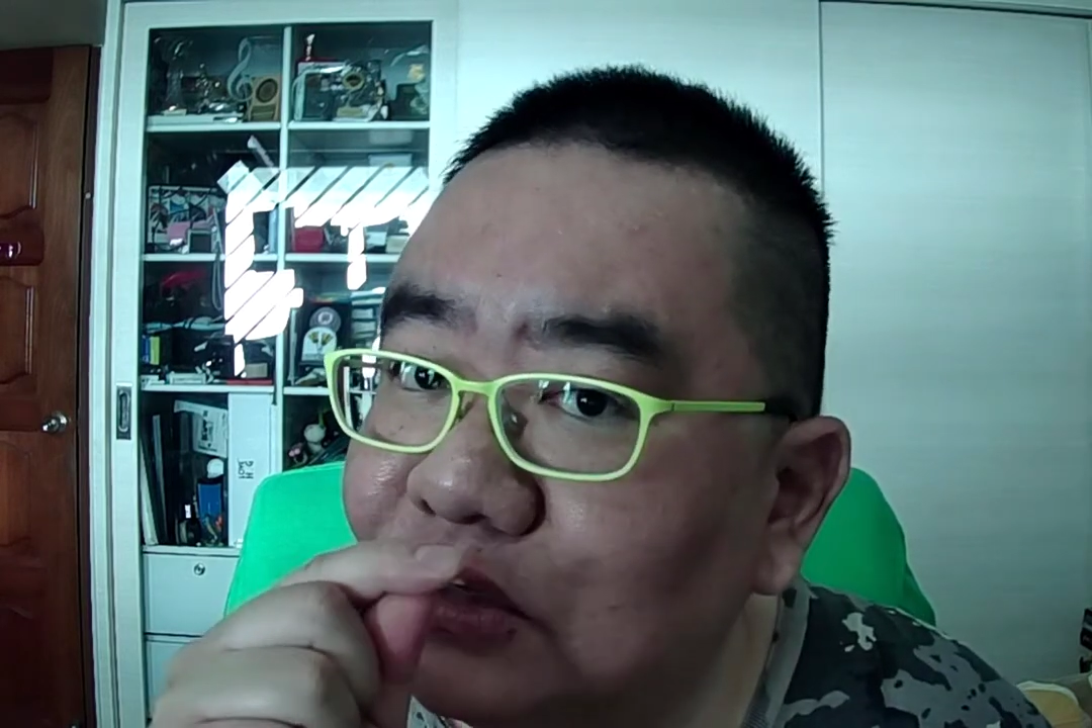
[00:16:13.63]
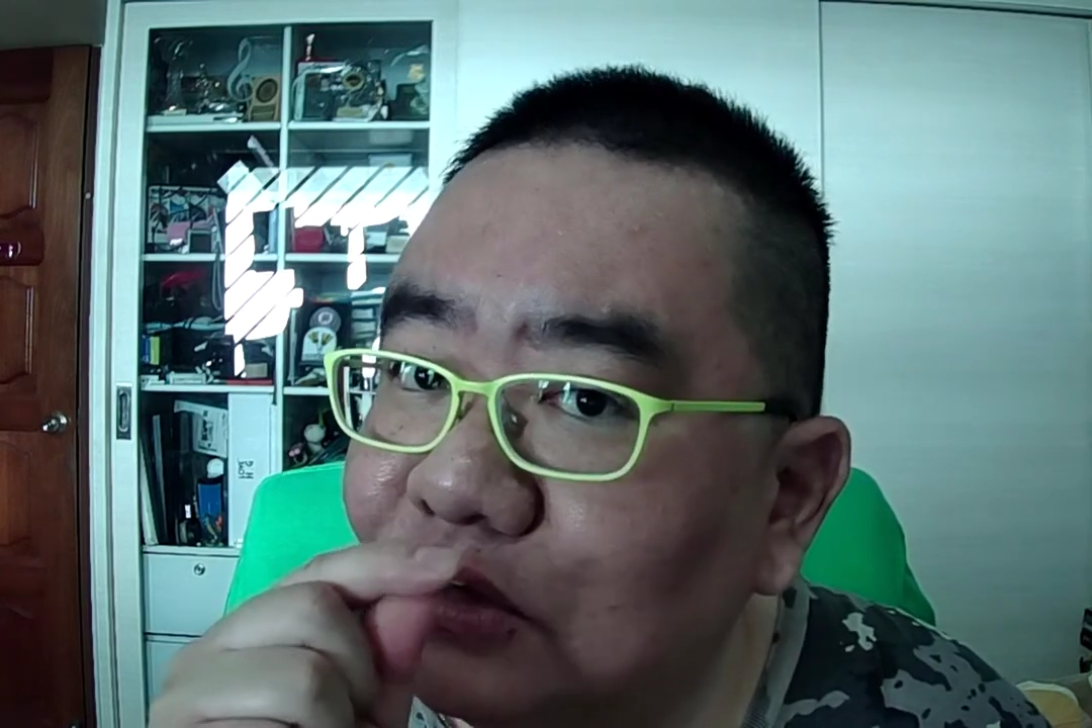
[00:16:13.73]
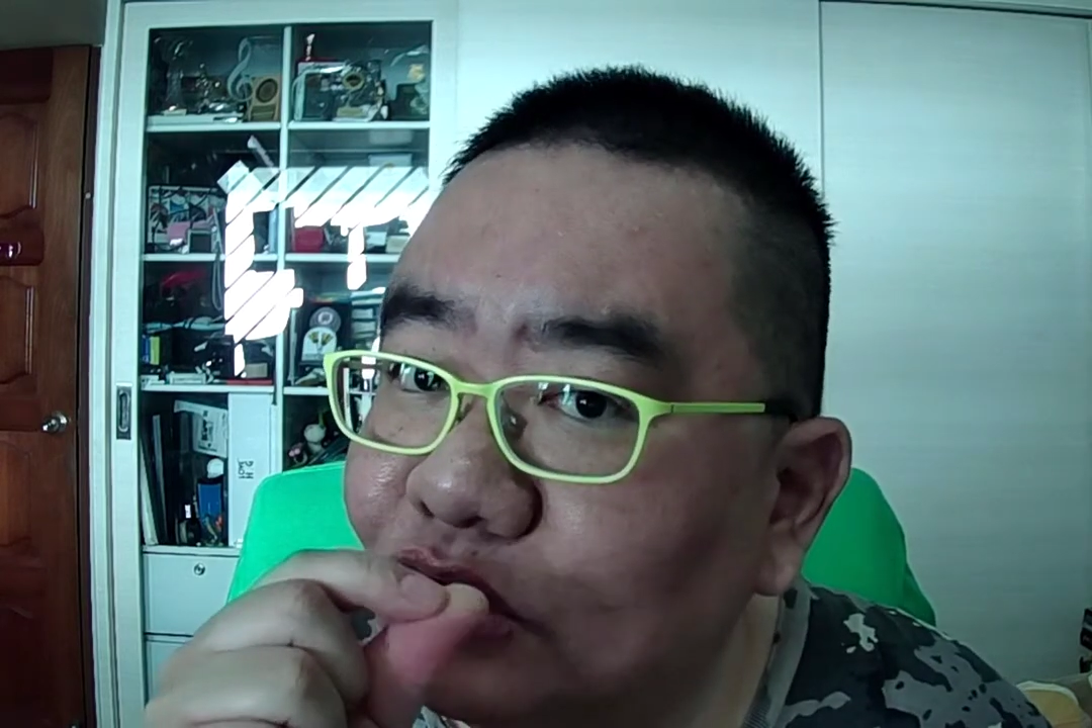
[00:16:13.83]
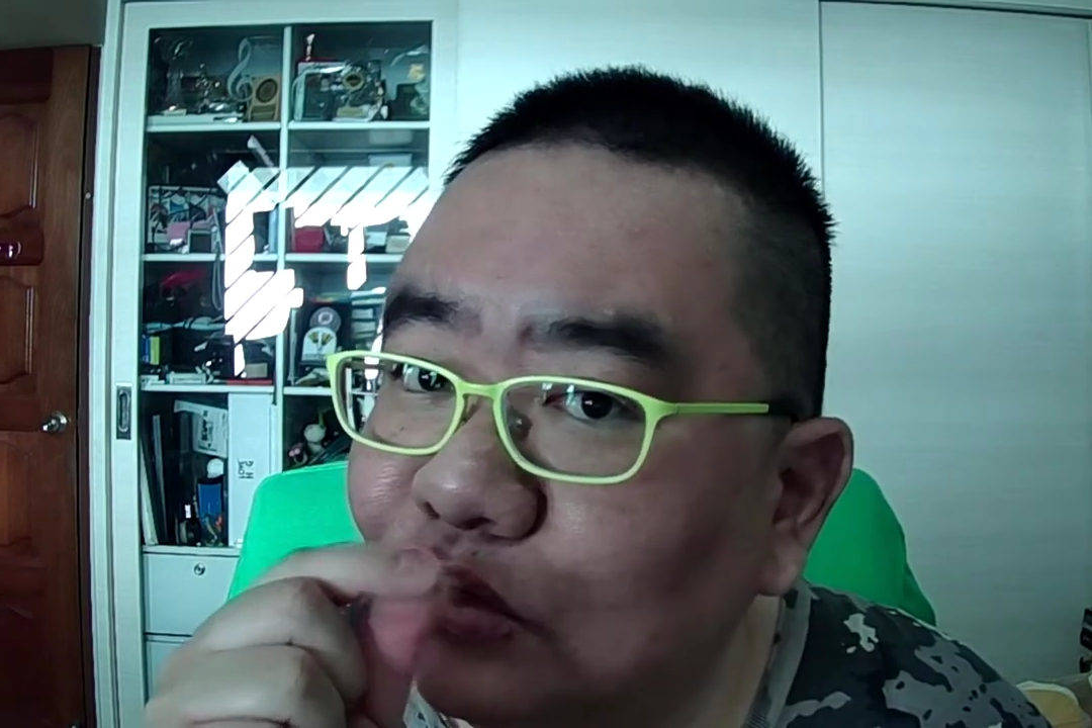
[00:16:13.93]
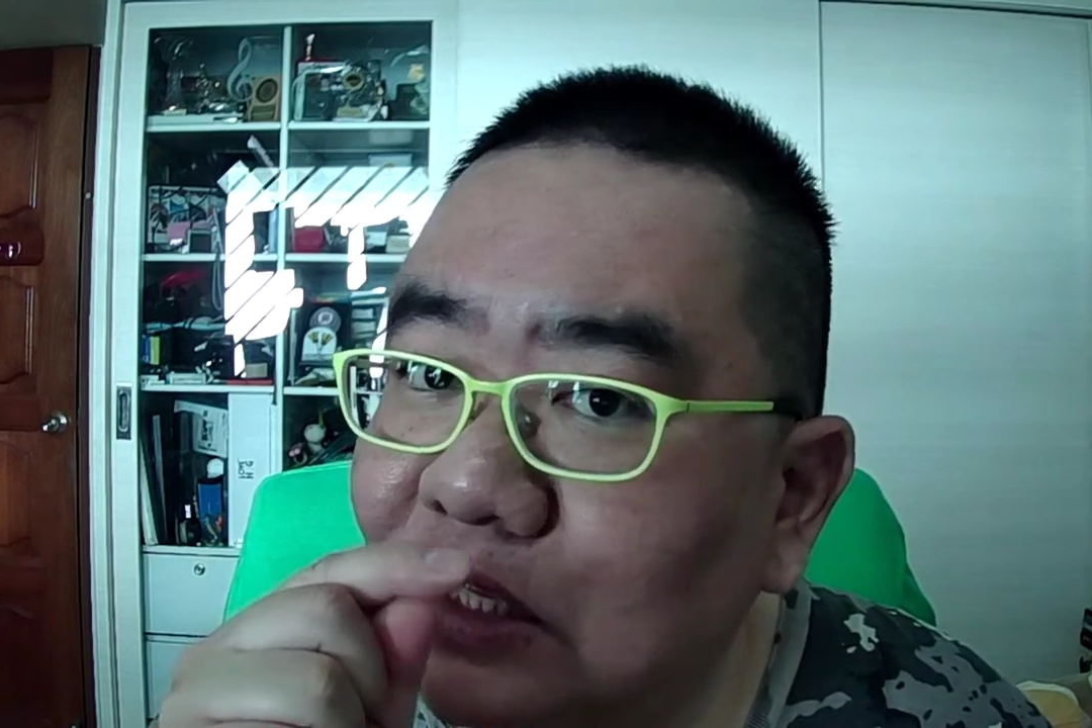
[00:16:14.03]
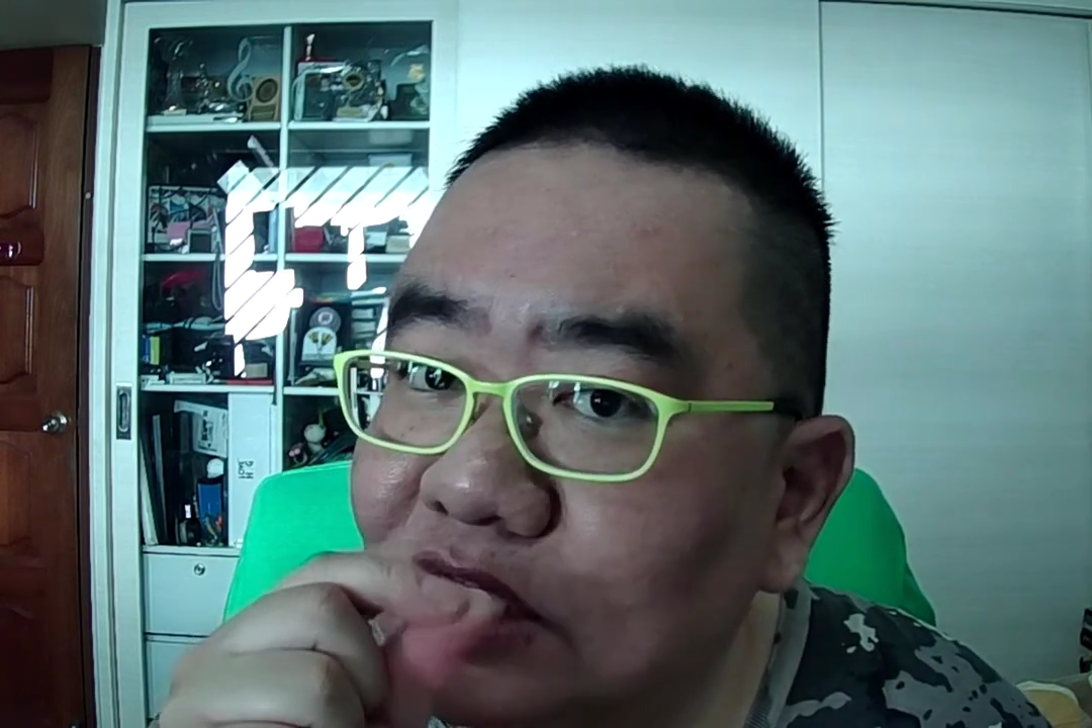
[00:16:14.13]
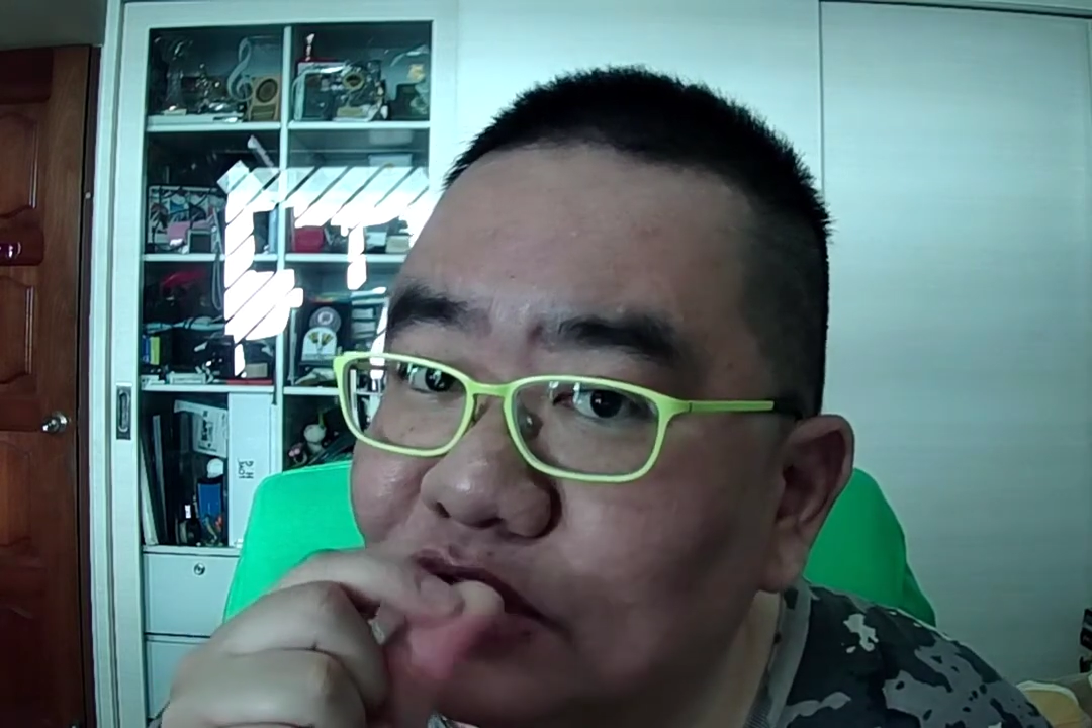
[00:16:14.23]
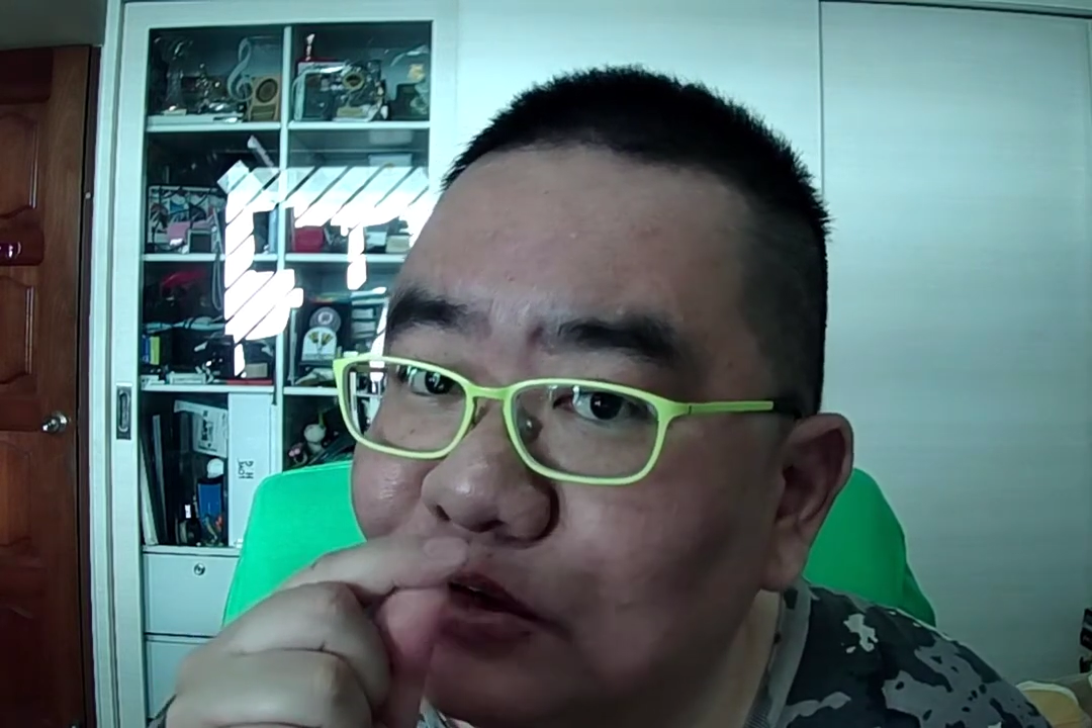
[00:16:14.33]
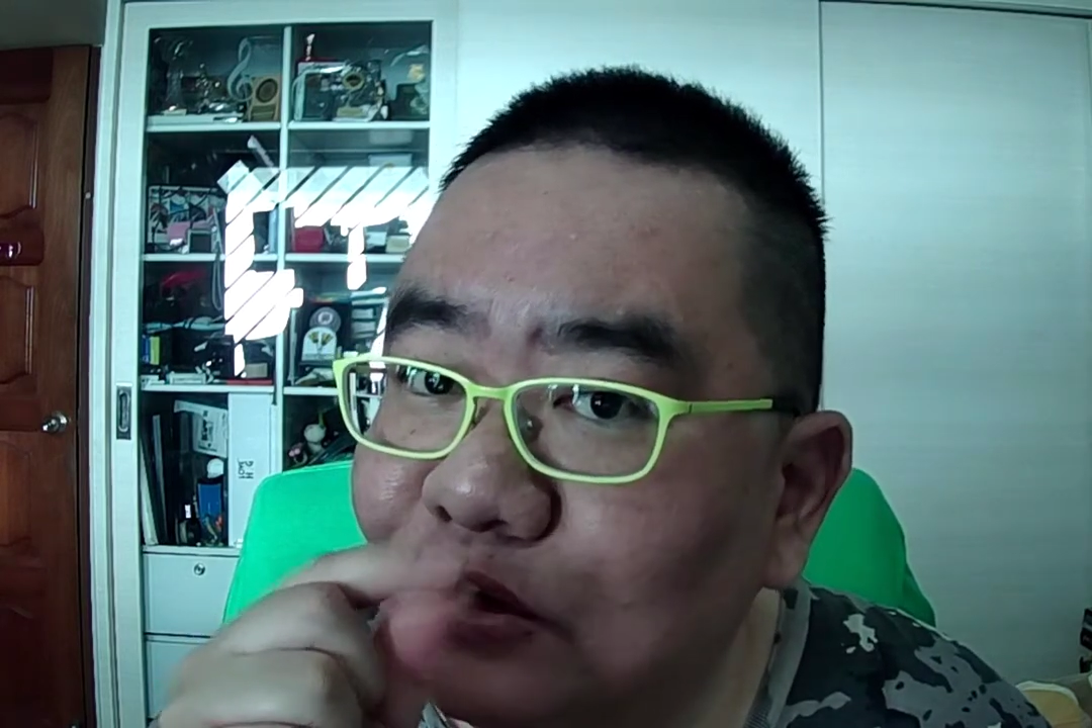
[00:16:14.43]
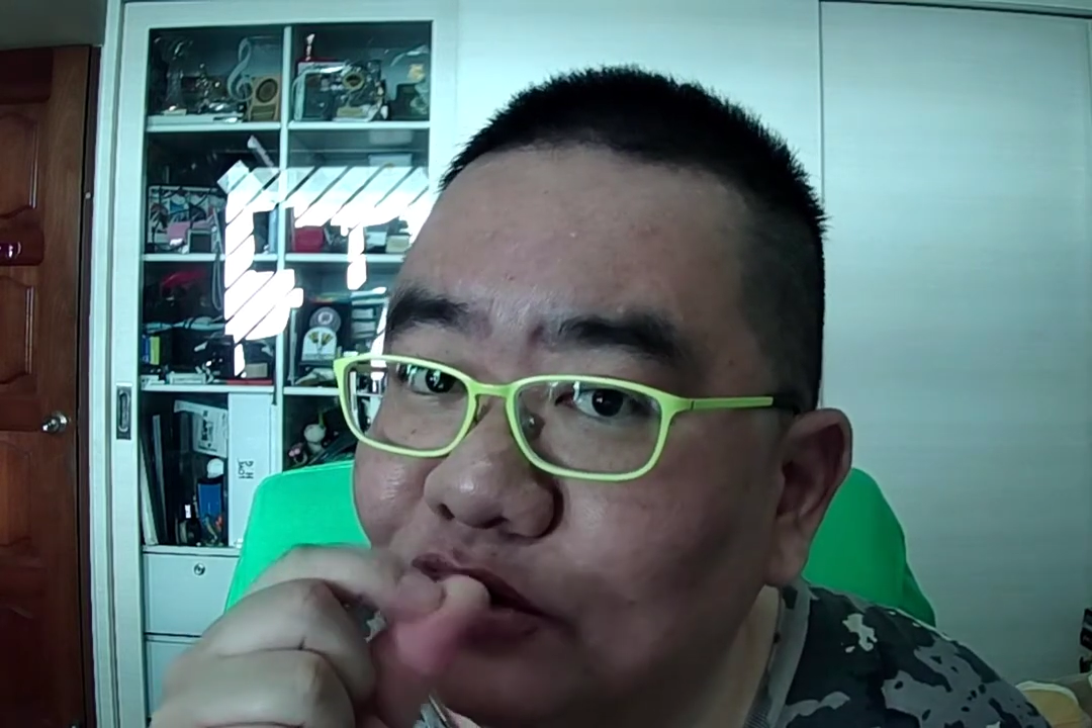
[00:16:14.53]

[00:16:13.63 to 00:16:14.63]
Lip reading: do this to you.